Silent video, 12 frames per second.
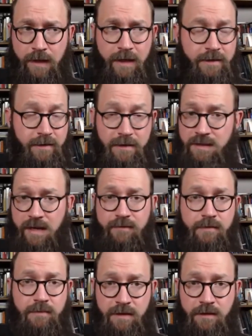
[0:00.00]
and doesn't have
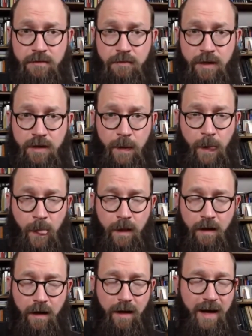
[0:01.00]
to be this way.
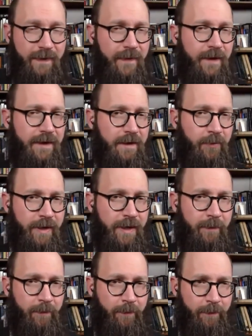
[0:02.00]
I think that's a
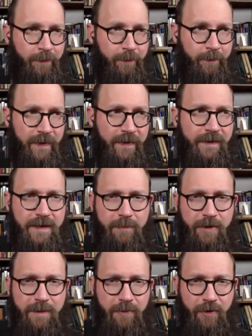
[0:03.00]
pretty I think that's a
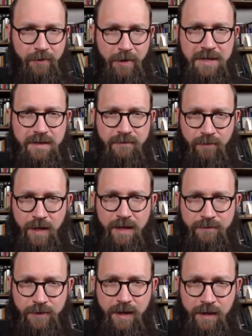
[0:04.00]
pretty progressive way
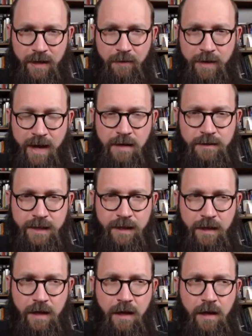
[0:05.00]
of looking at
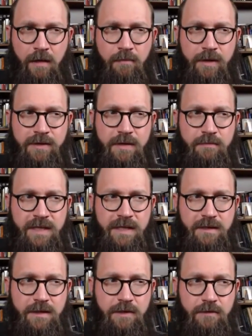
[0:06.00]
reality because it
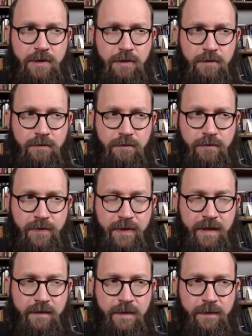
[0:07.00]
means that you don't
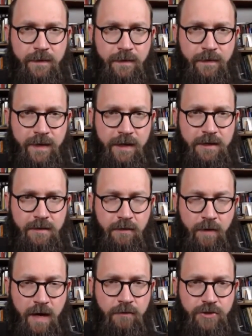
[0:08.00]
think that the things that are
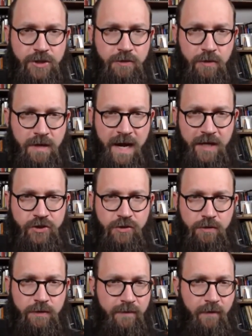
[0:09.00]
around you are
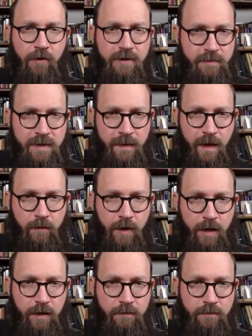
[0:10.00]
natural and they've always been that
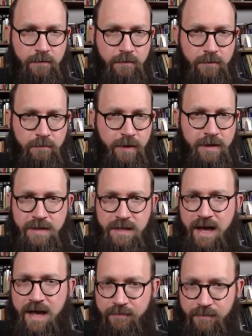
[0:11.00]
way because they
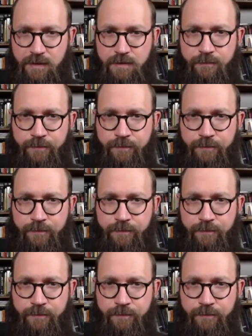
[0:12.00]
haven't.